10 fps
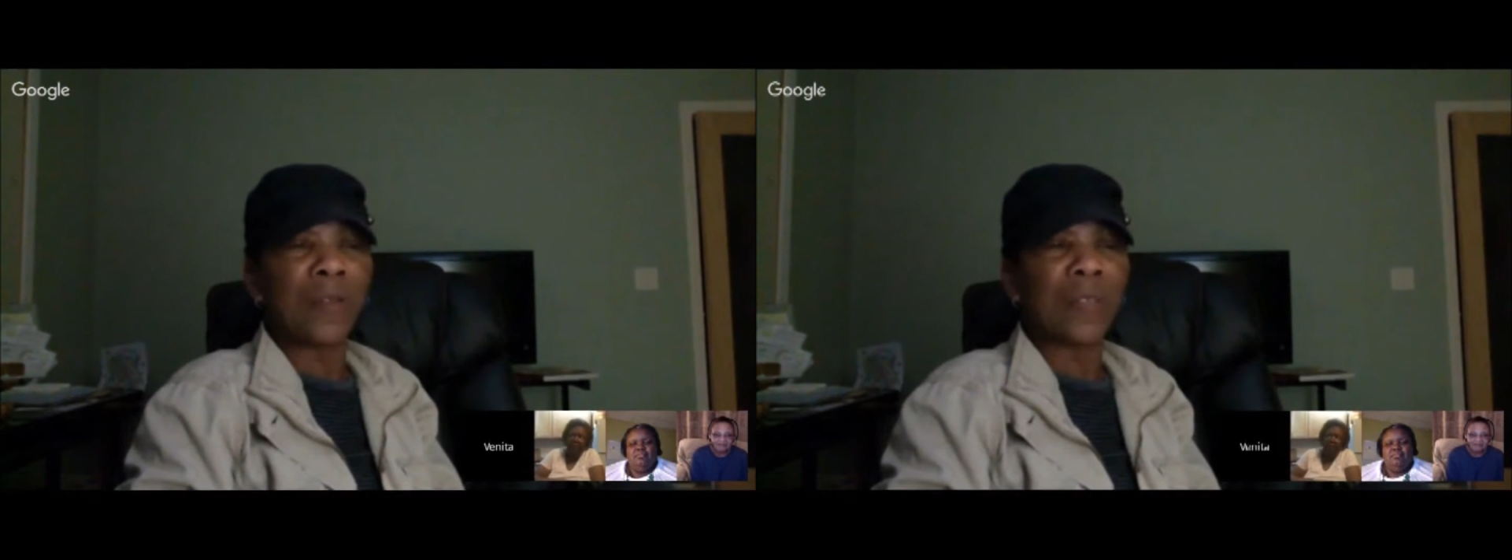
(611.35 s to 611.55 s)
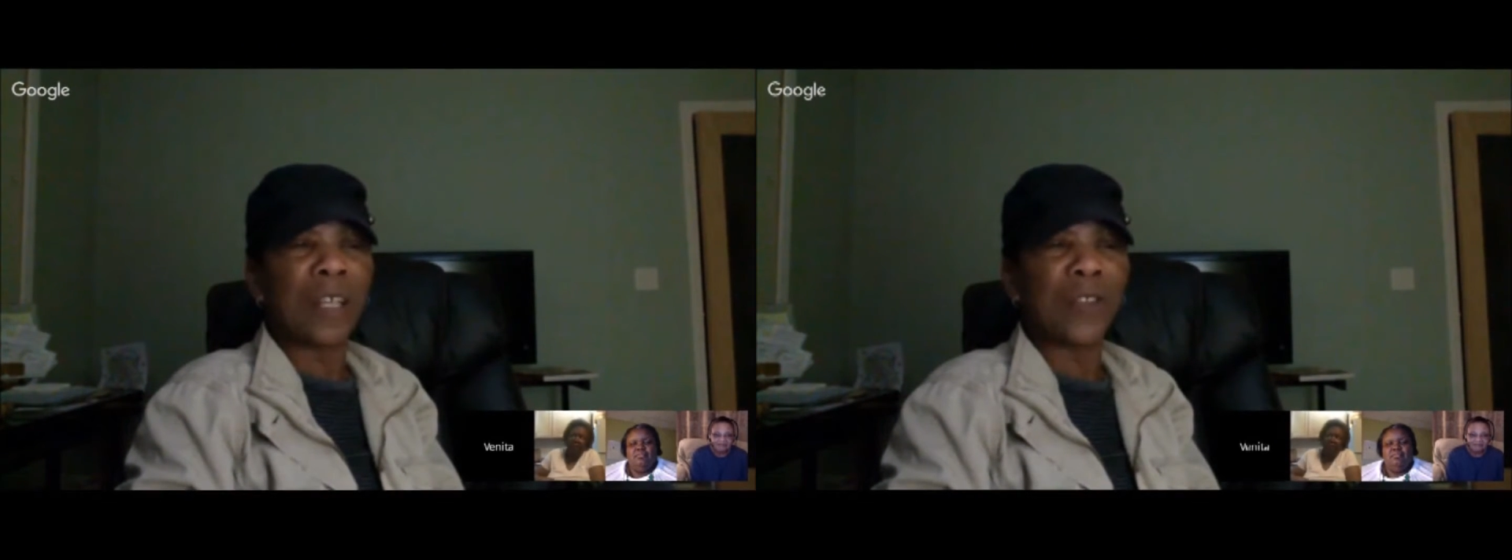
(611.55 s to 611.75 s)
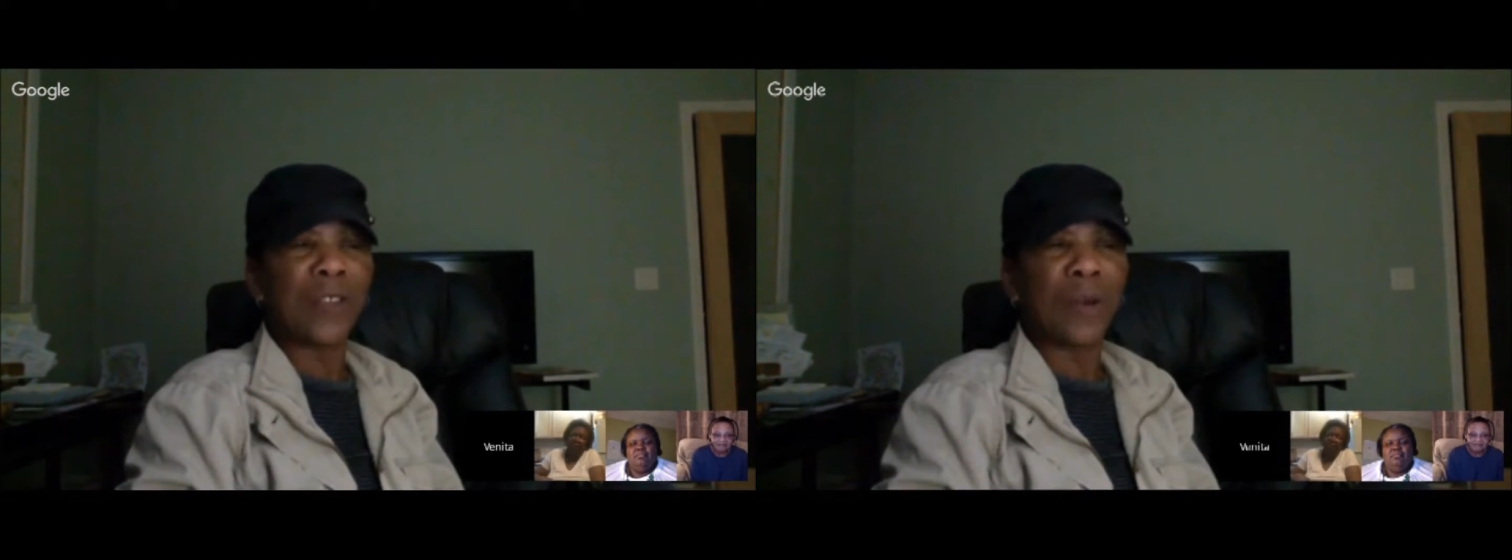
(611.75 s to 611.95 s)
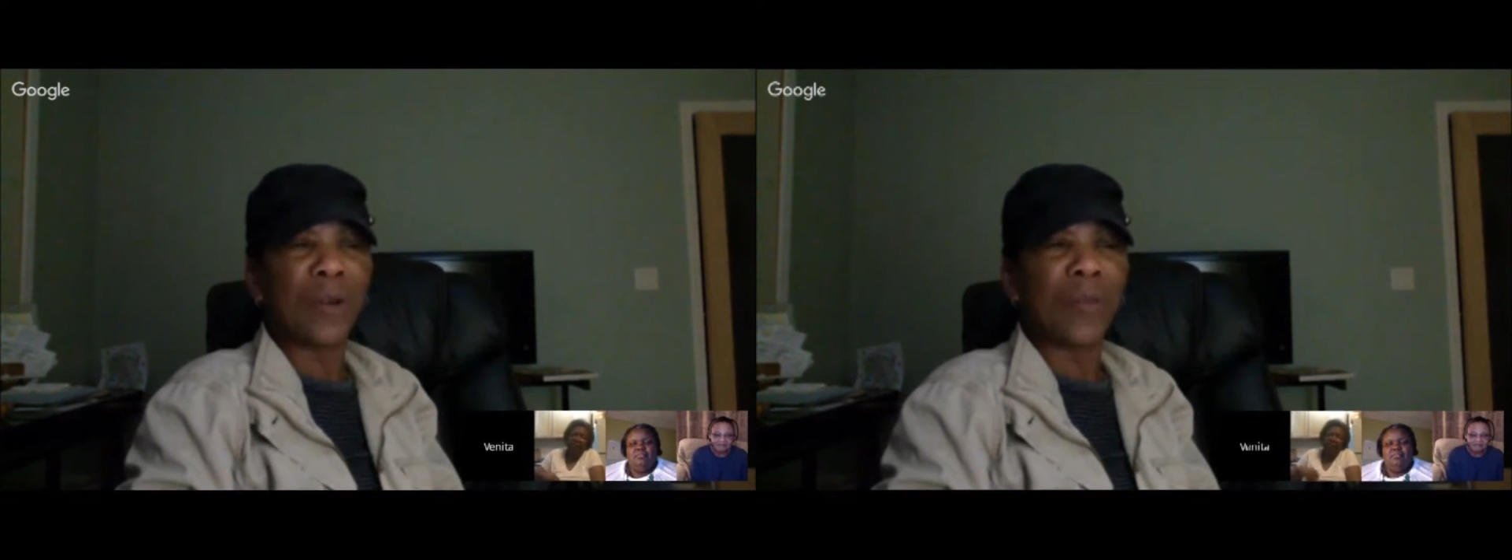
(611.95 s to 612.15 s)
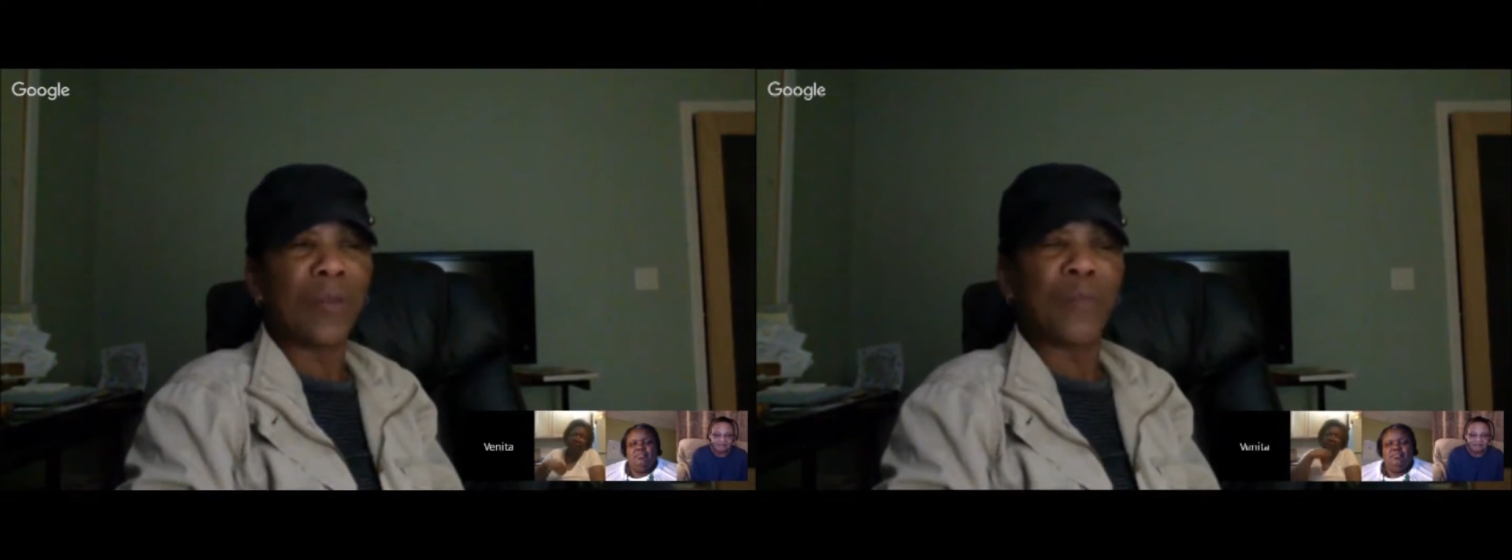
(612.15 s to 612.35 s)

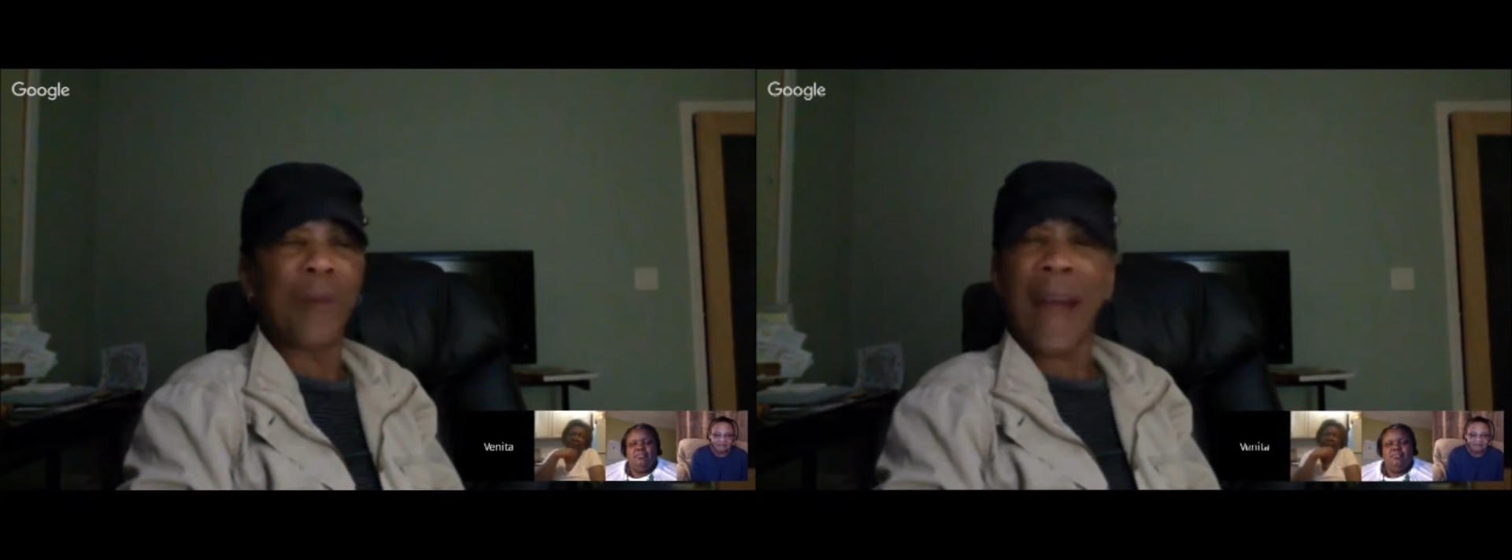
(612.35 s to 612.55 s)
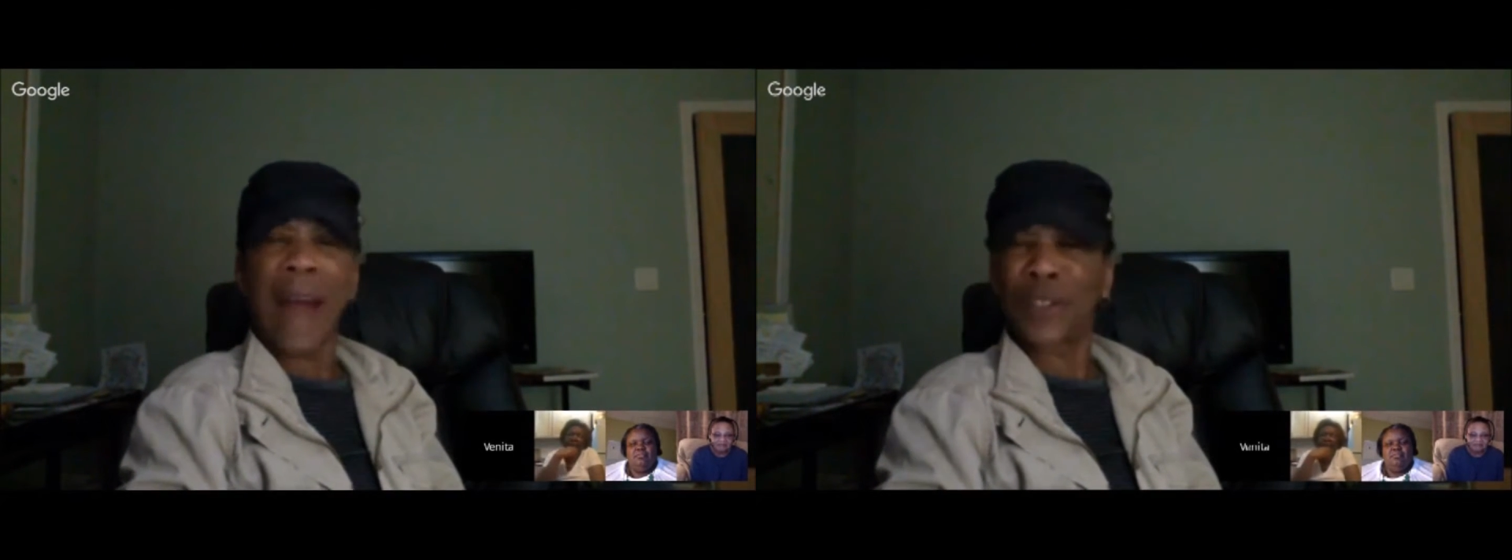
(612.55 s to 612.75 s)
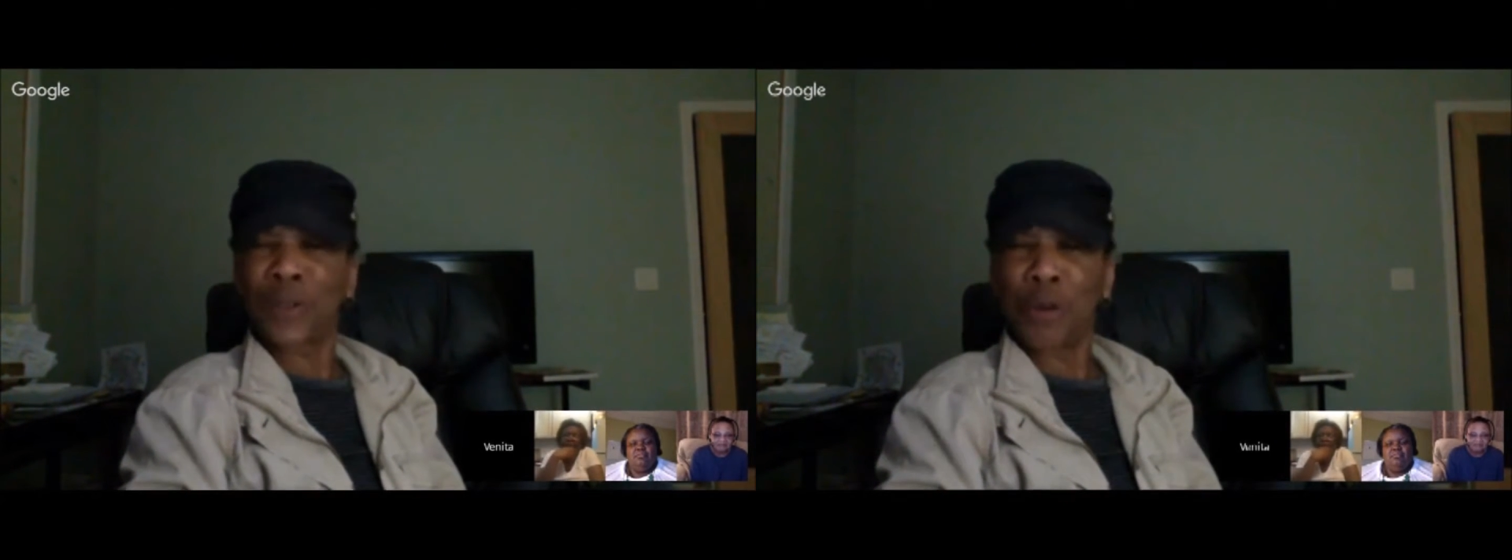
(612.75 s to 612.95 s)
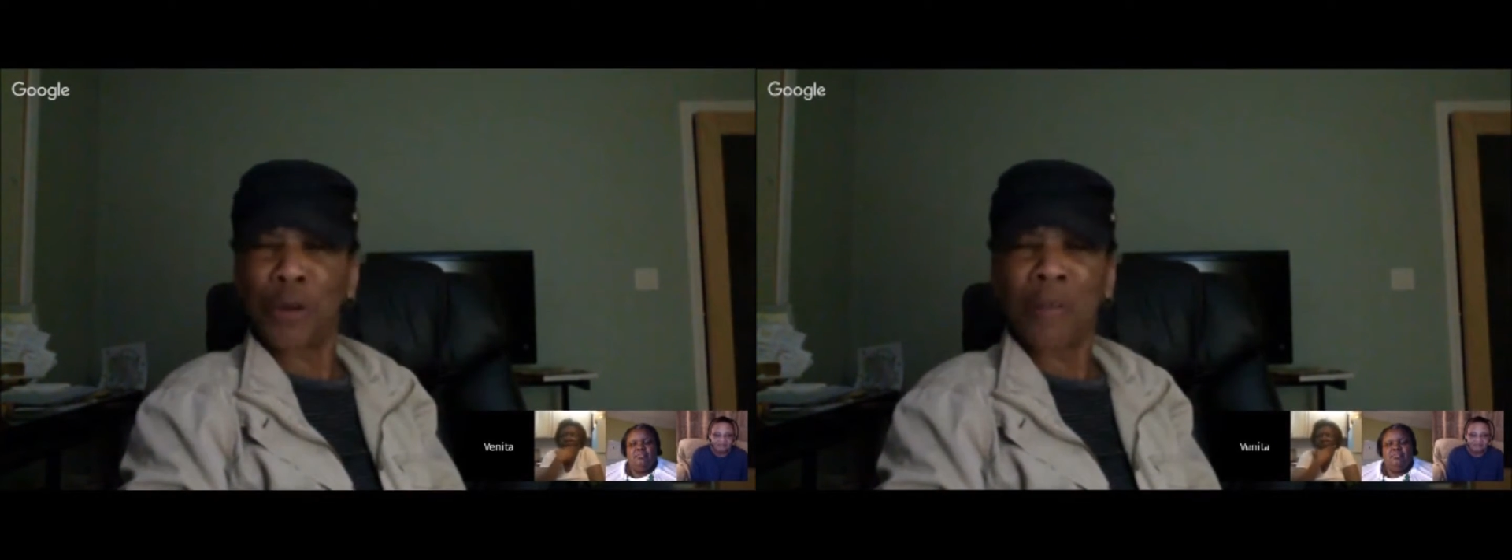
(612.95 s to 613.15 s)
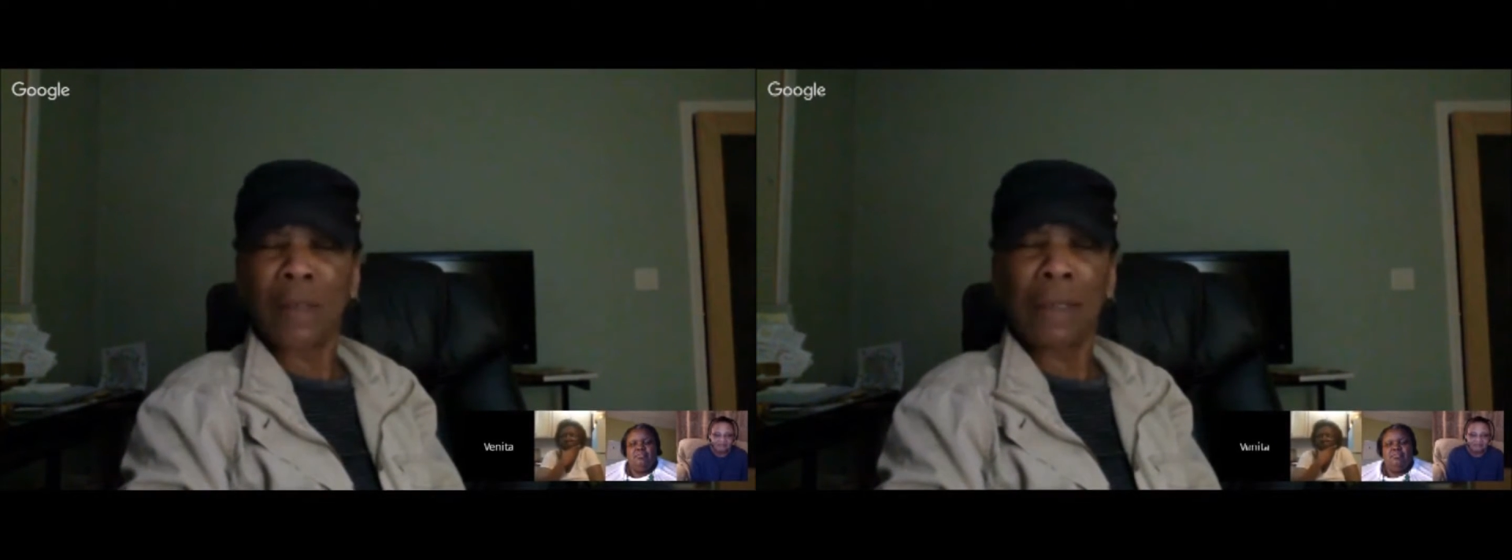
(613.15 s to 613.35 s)

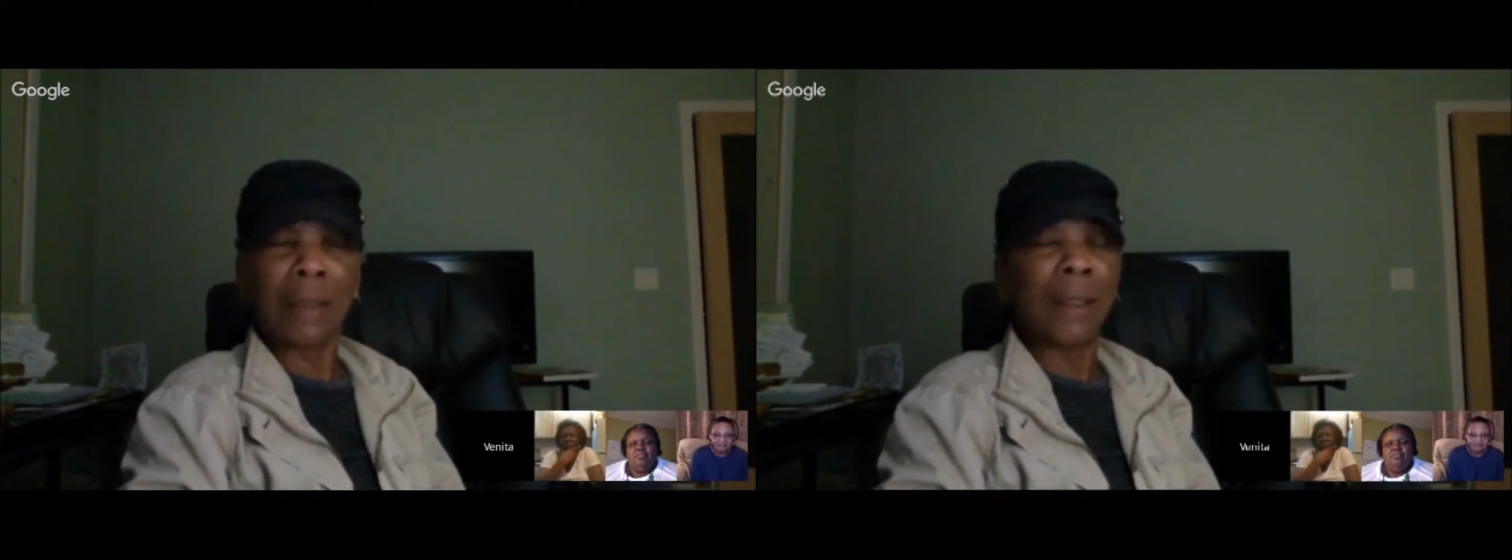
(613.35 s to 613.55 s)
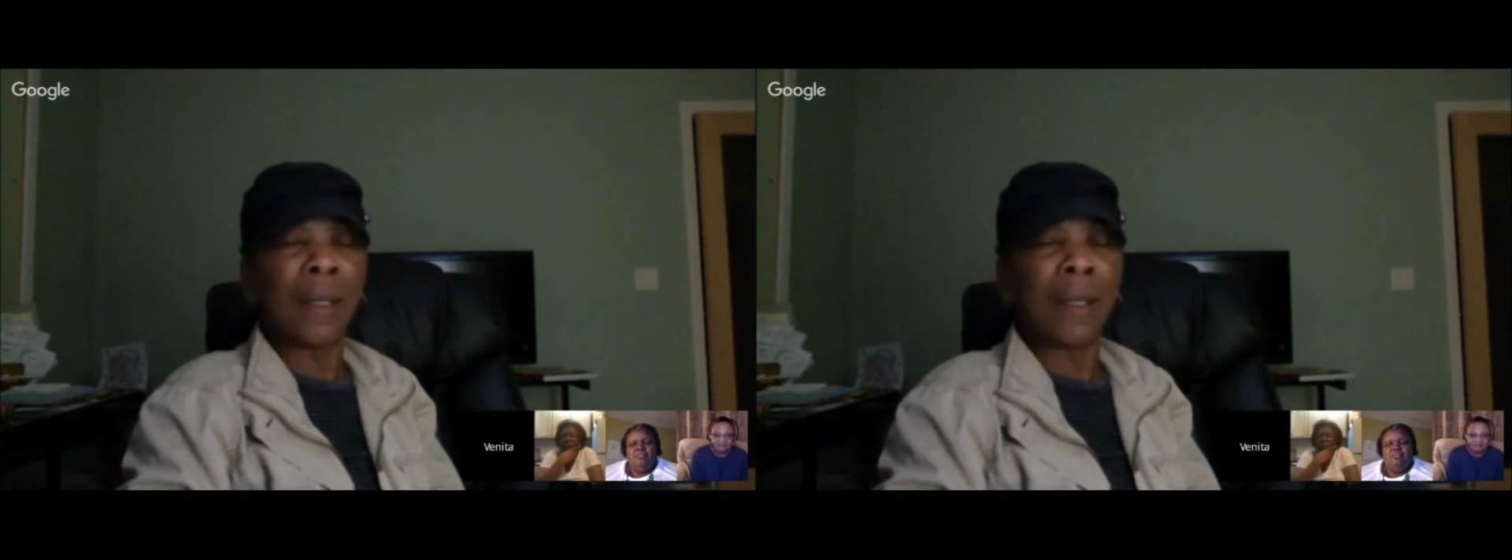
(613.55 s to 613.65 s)
backstory.